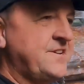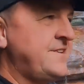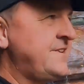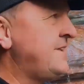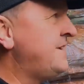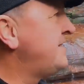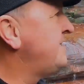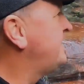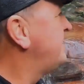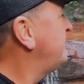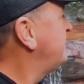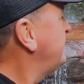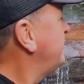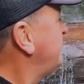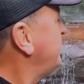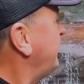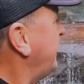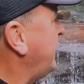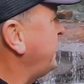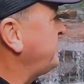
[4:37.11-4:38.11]

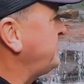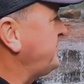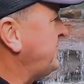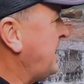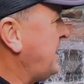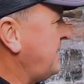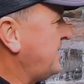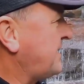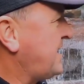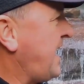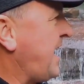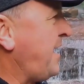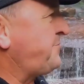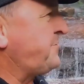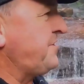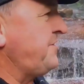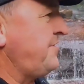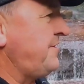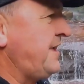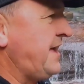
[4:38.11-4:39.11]
and to be able to
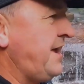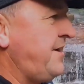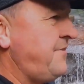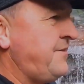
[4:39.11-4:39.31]
capture it here,